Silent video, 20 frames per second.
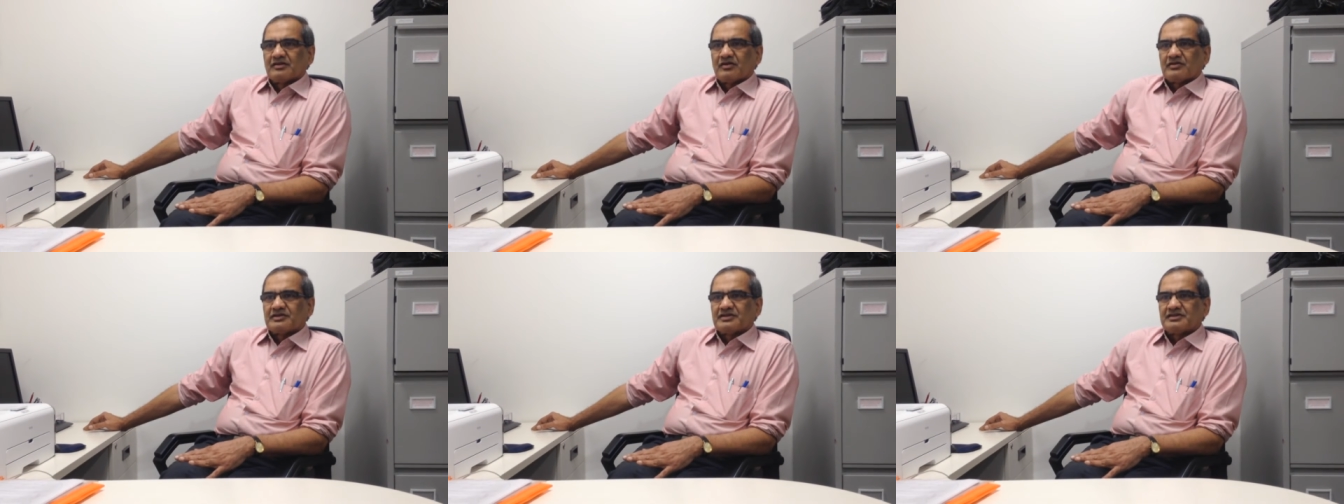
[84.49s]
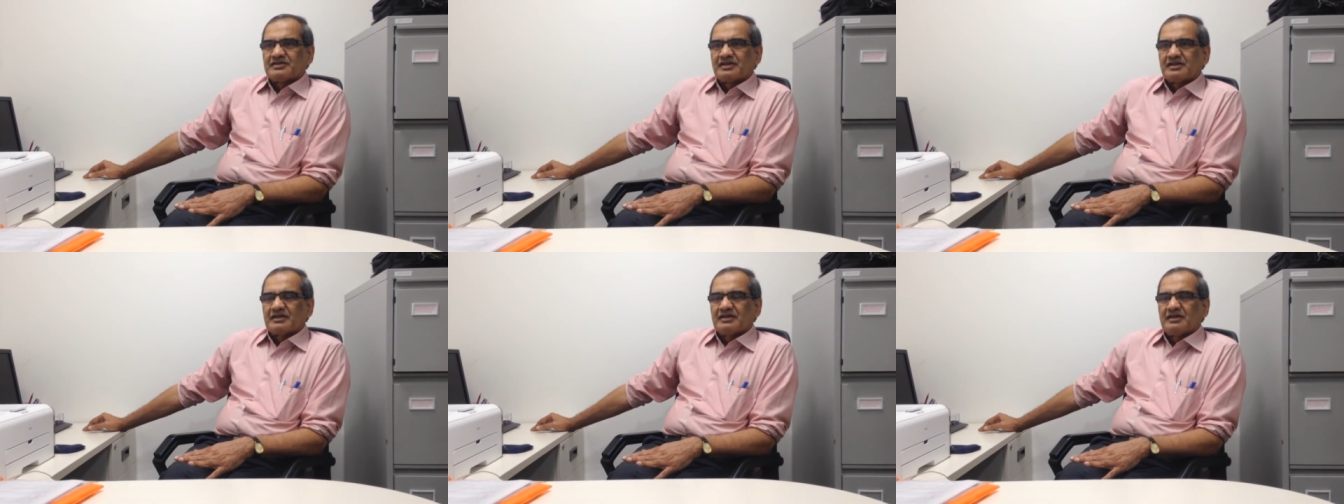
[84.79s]

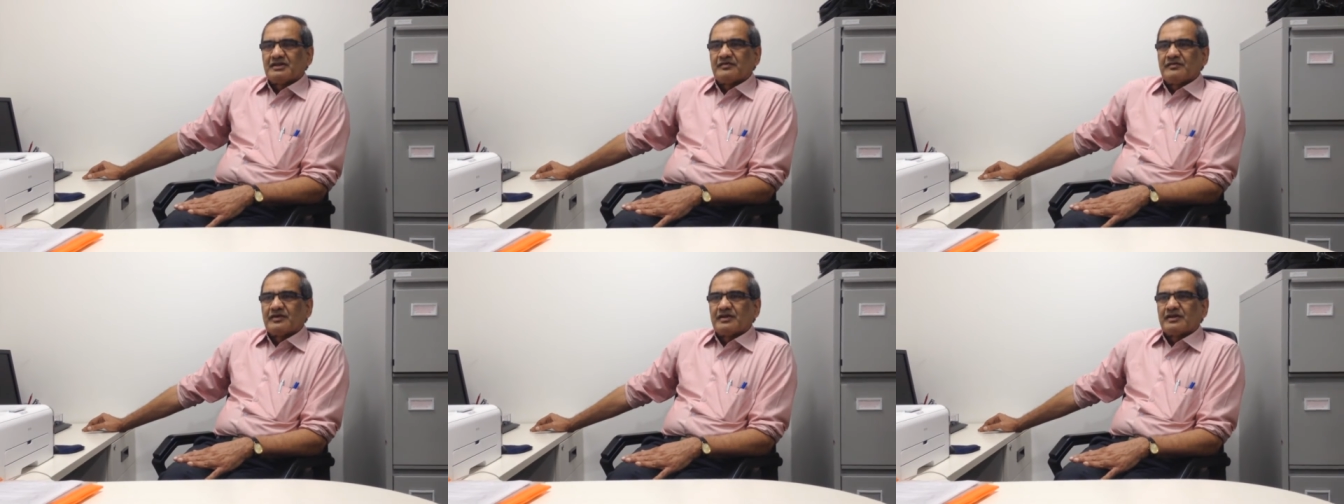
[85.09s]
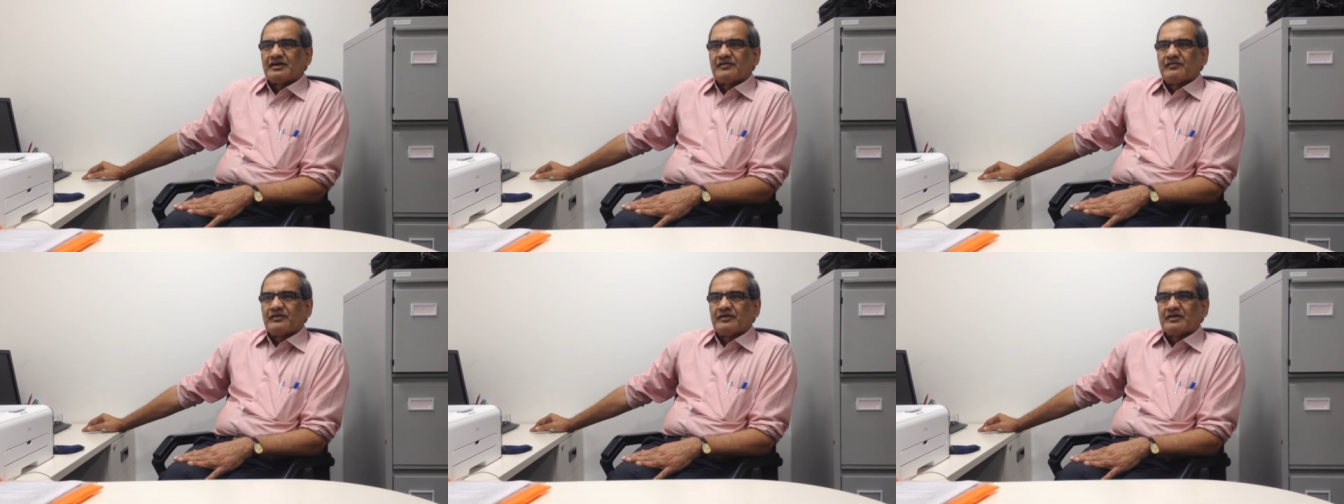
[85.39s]
logistically
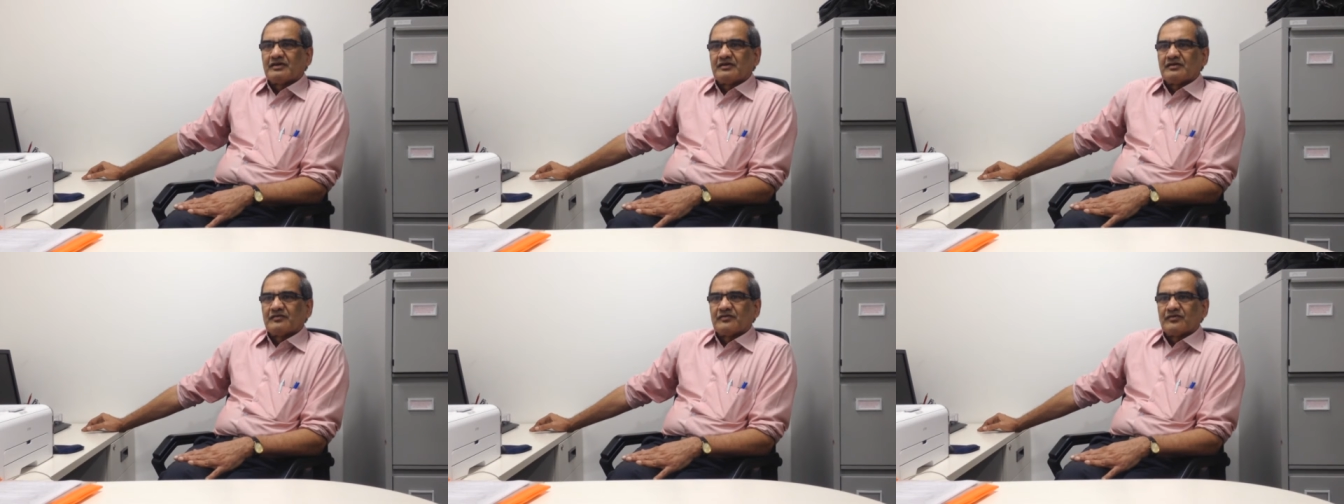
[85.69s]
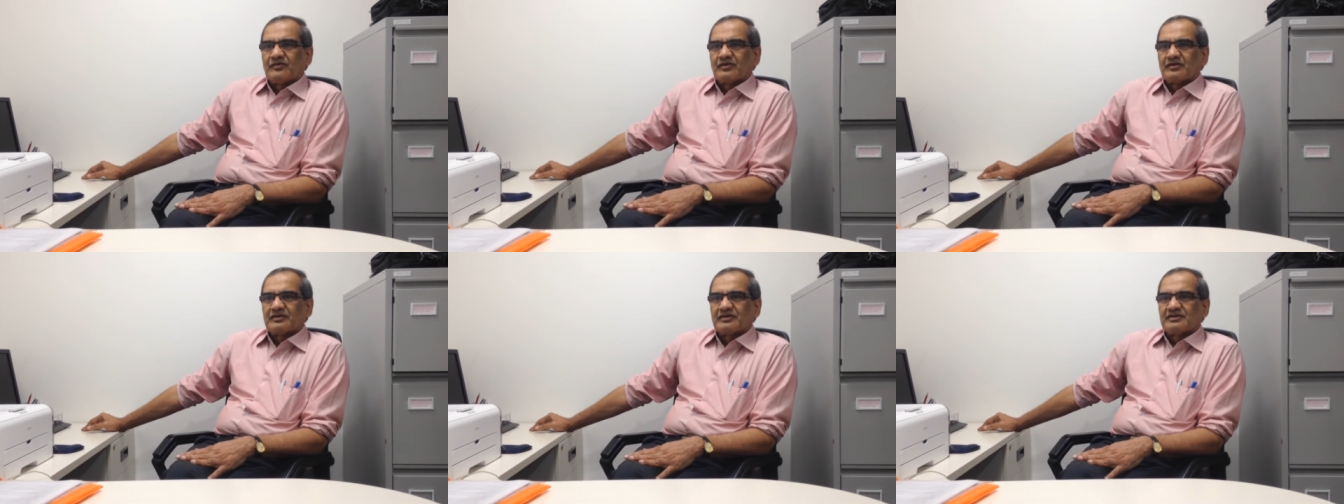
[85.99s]
very difficult
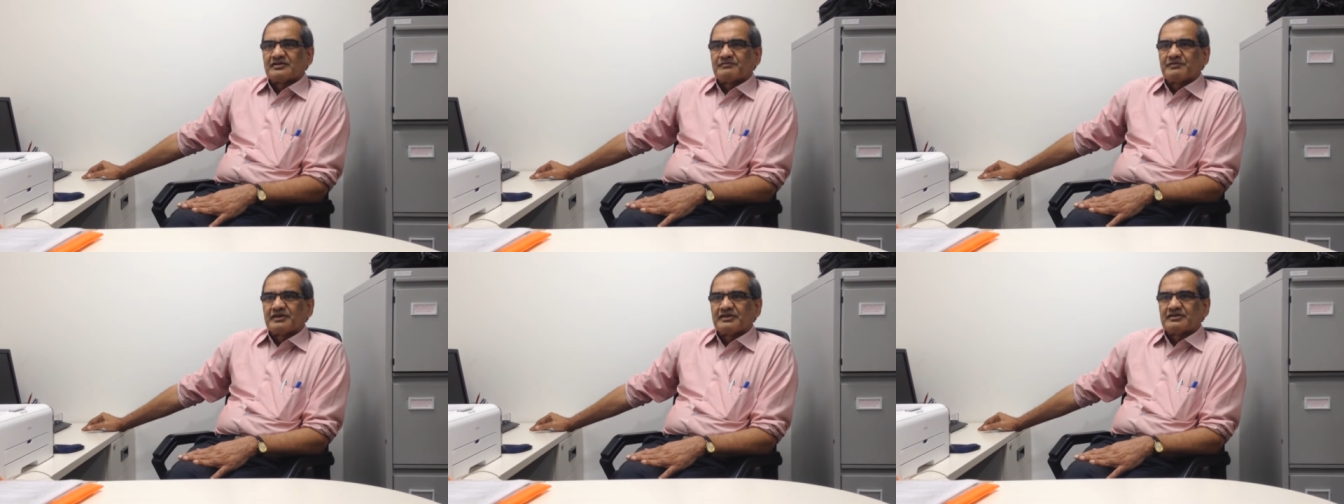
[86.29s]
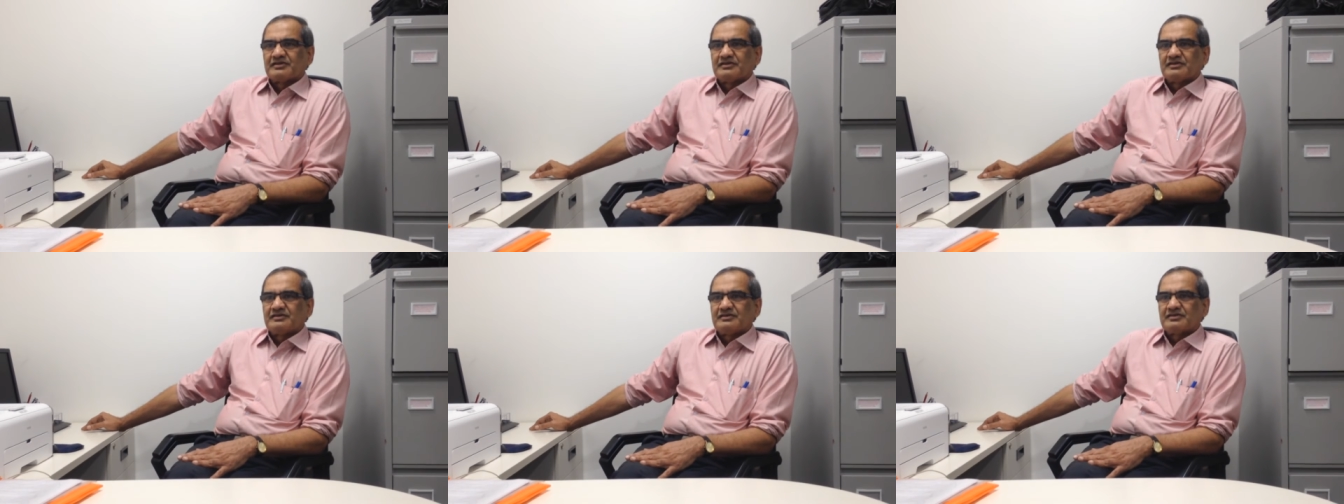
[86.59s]
for these
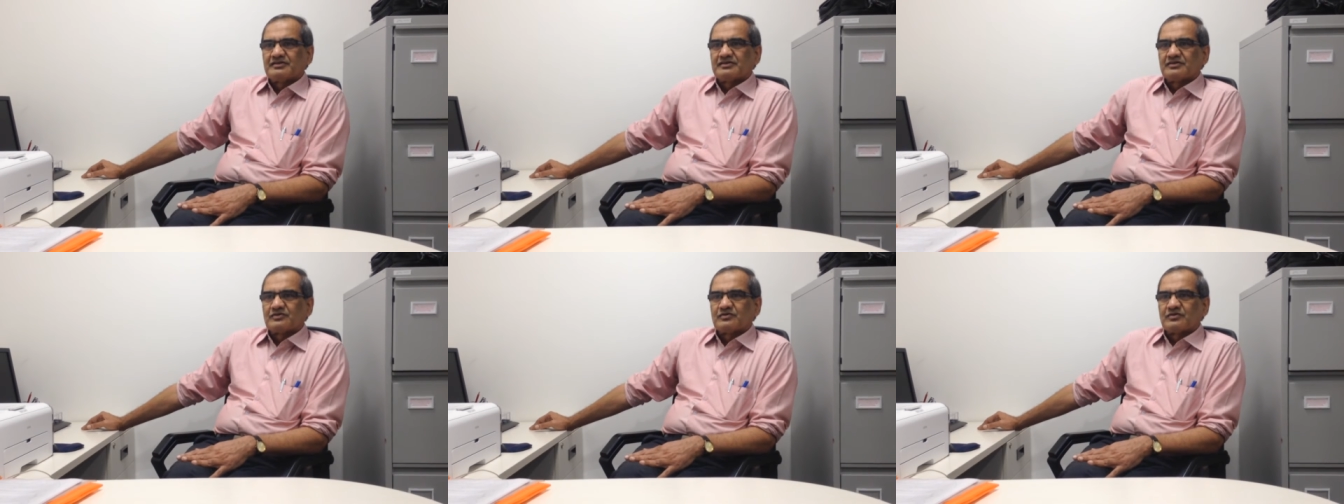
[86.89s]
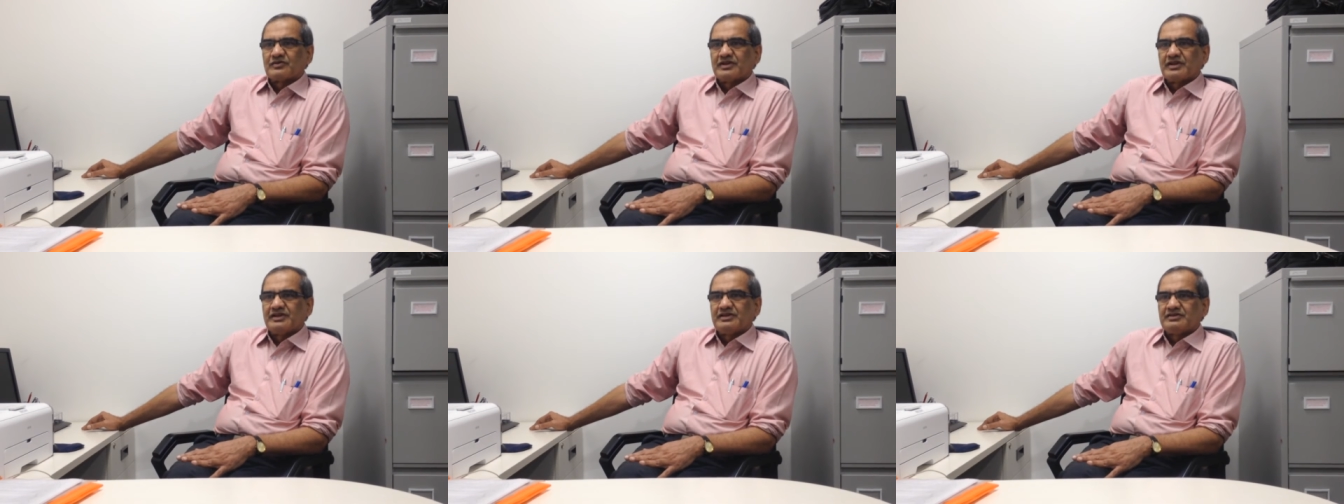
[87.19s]
patients
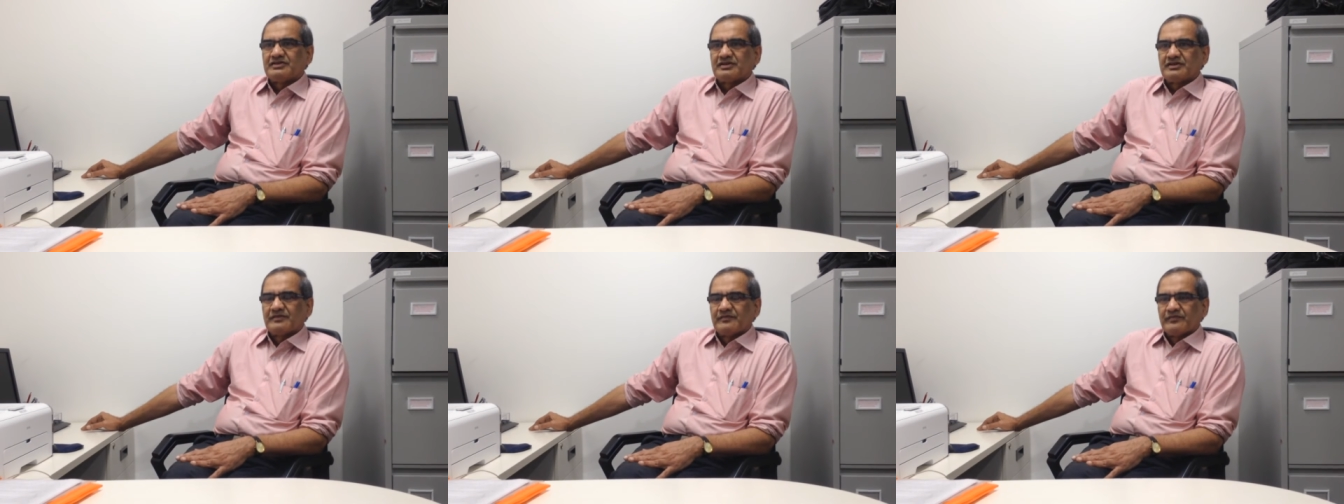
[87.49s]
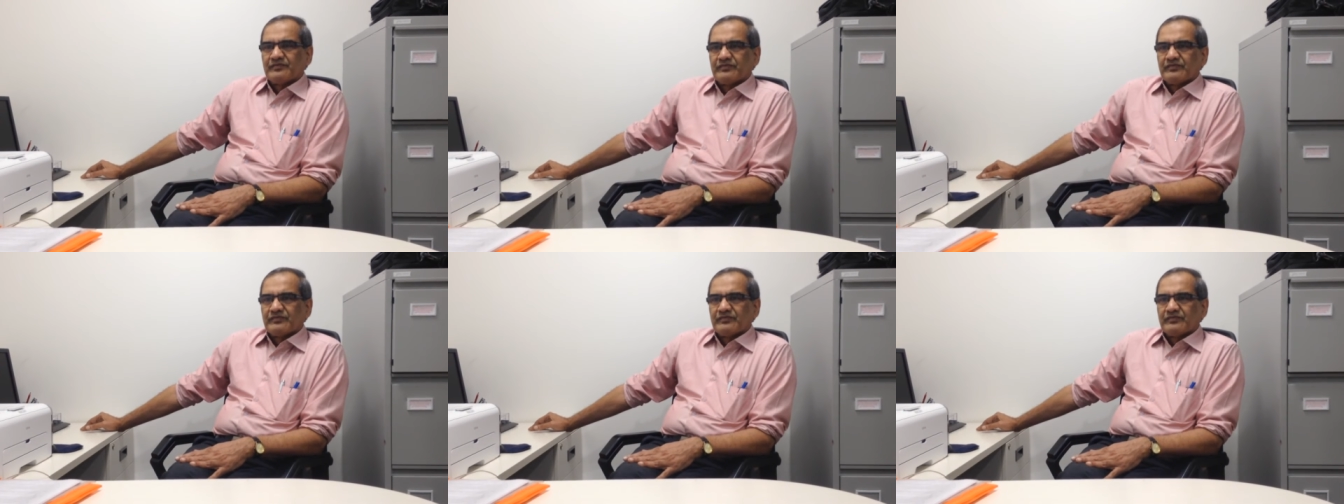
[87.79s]
to reach